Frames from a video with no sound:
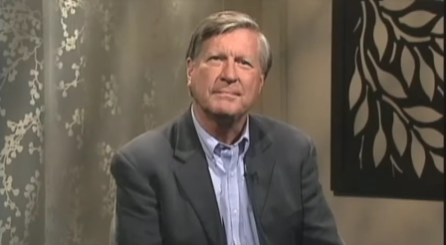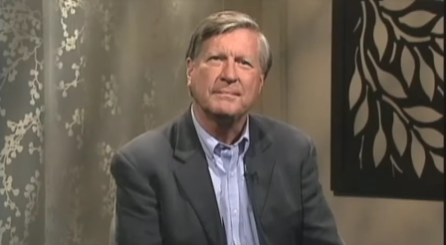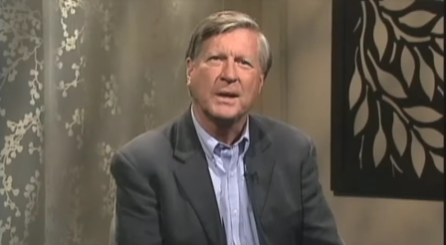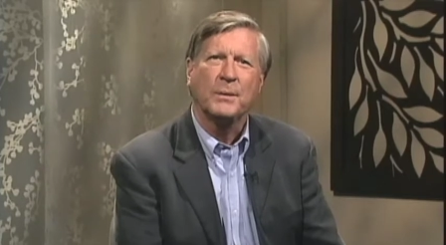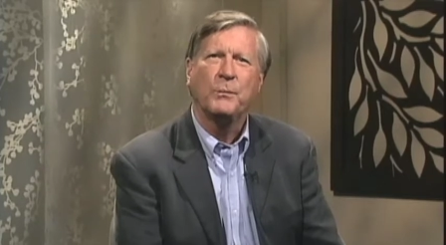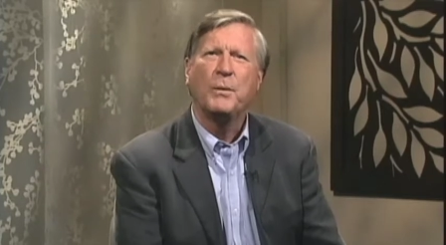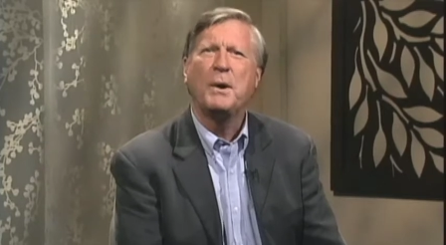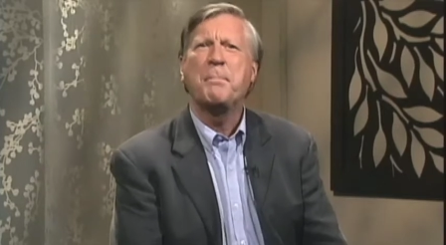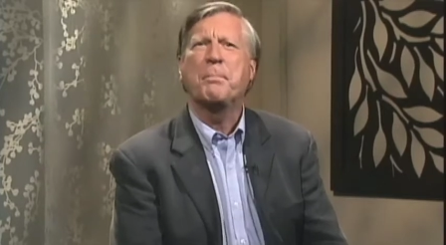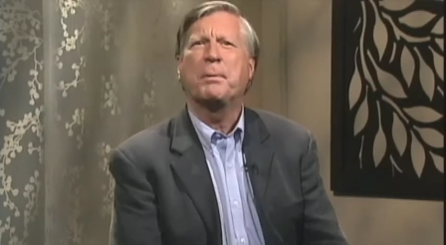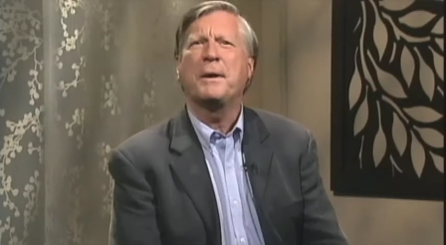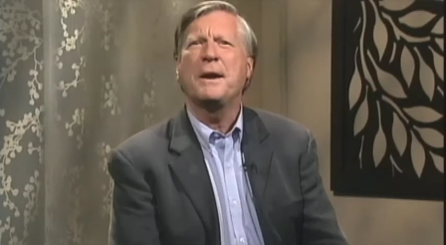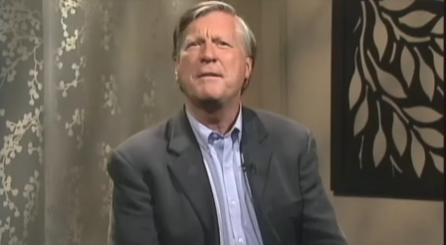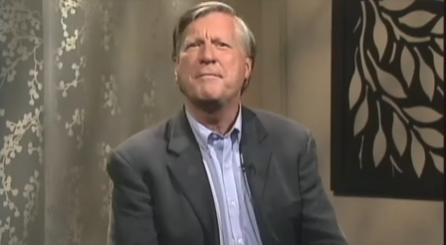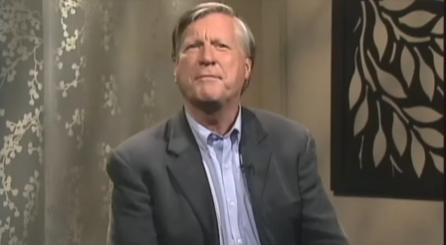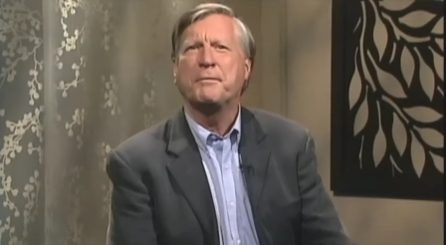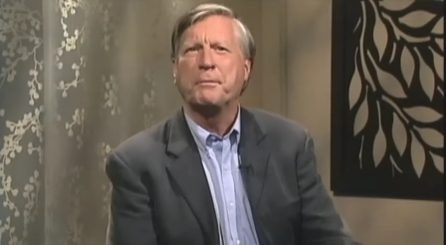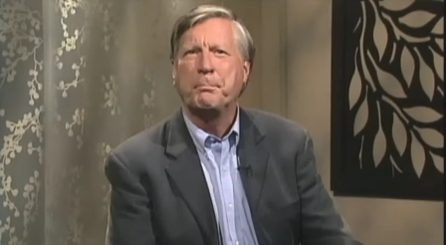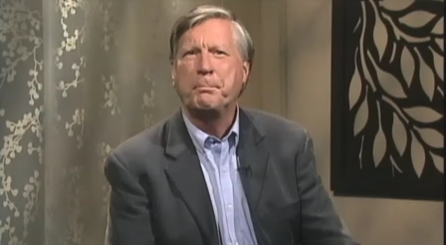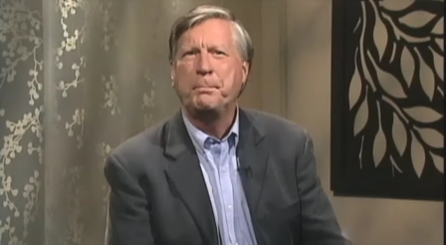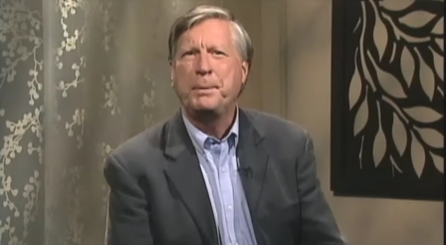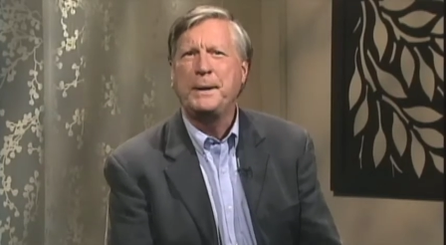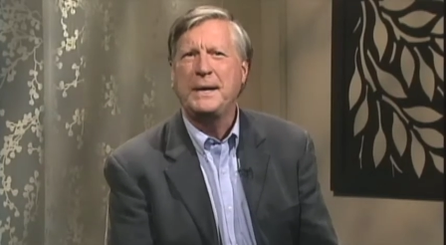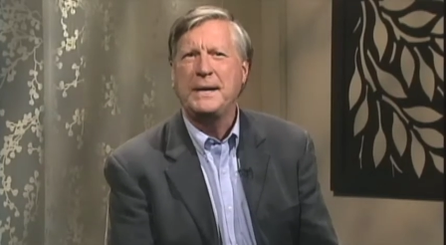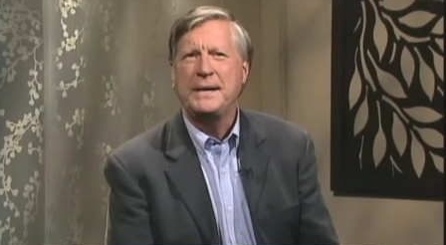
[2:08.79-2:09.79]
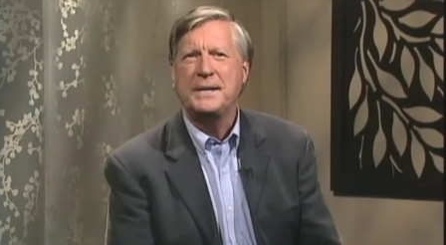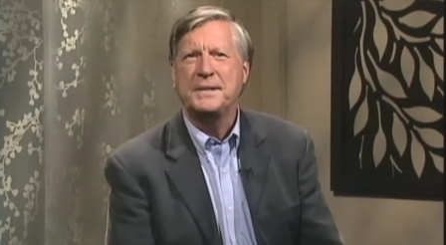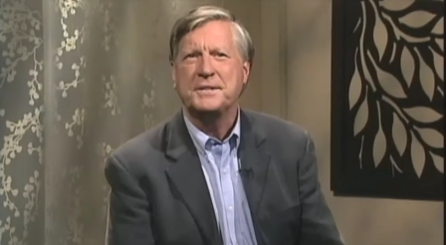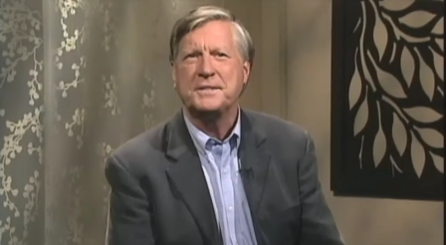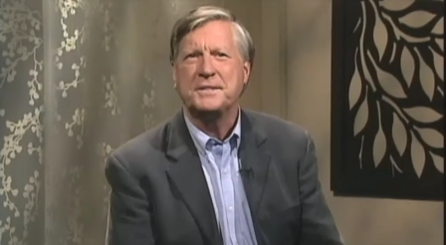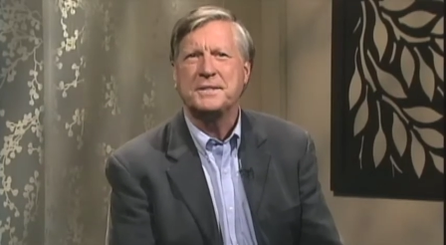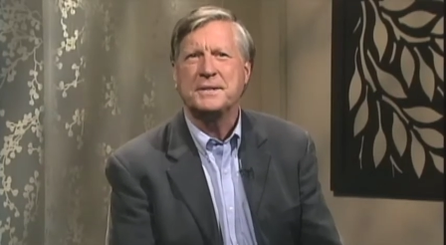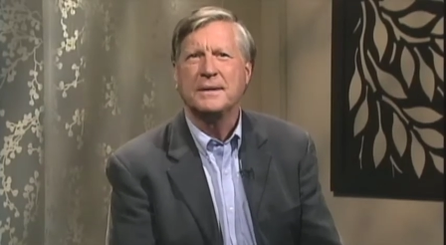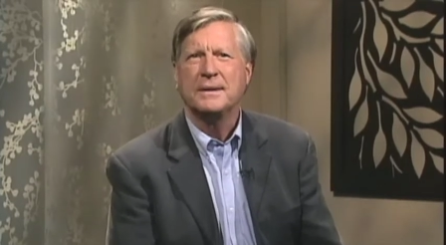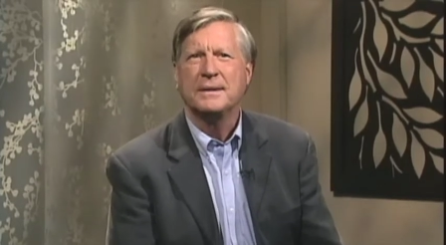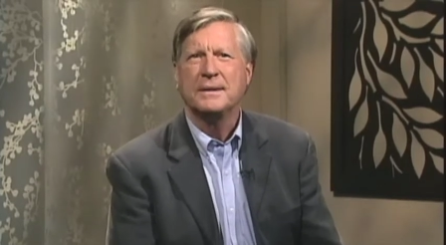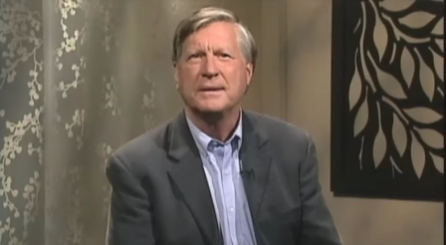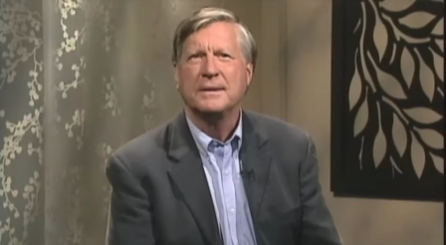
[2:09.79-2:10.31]
We pray for peace,
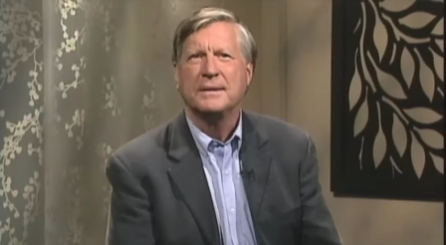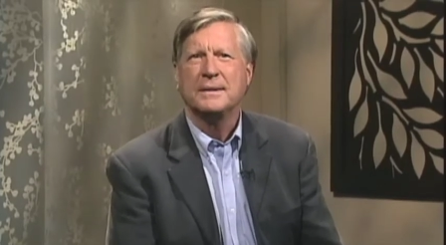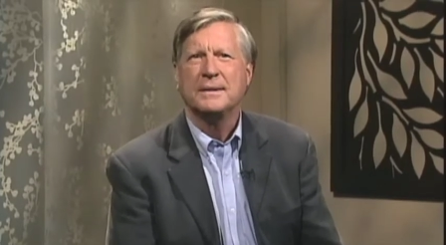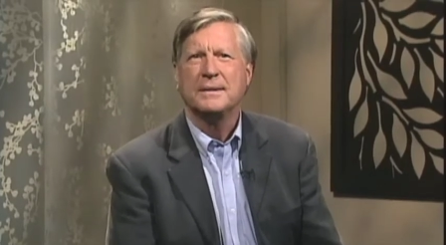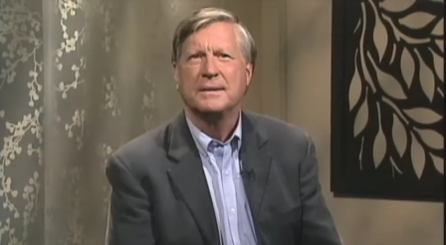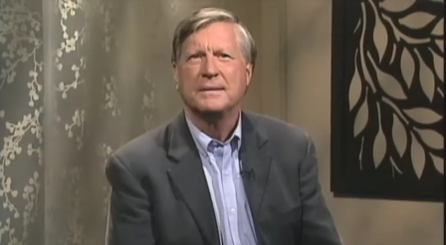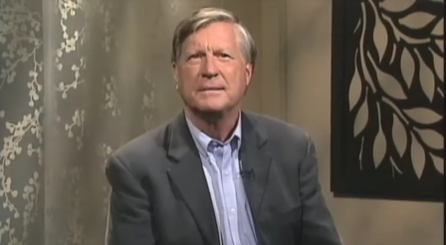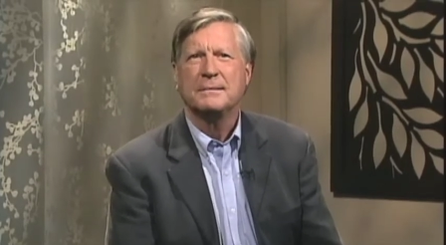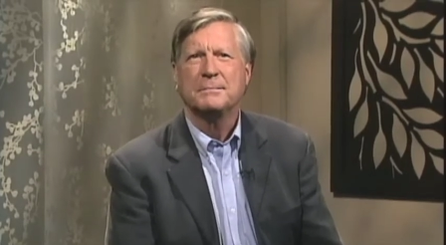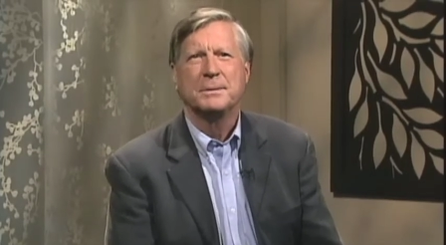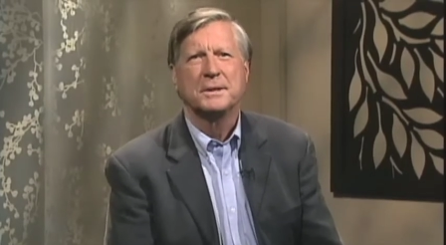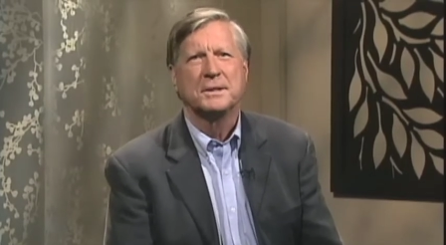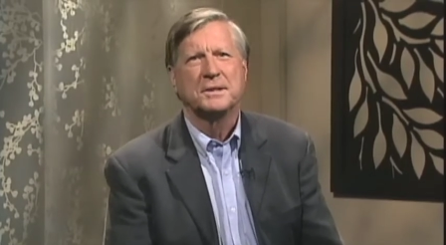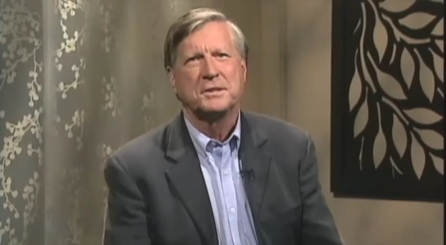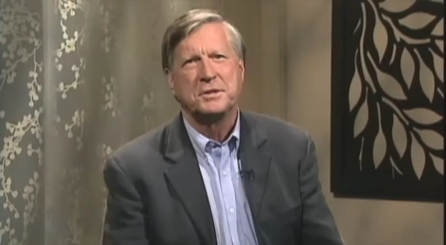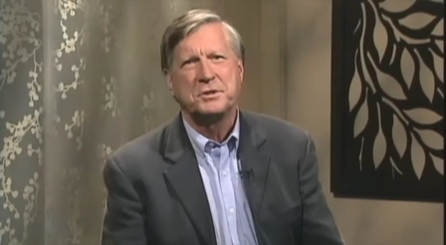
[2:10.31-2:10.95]
but the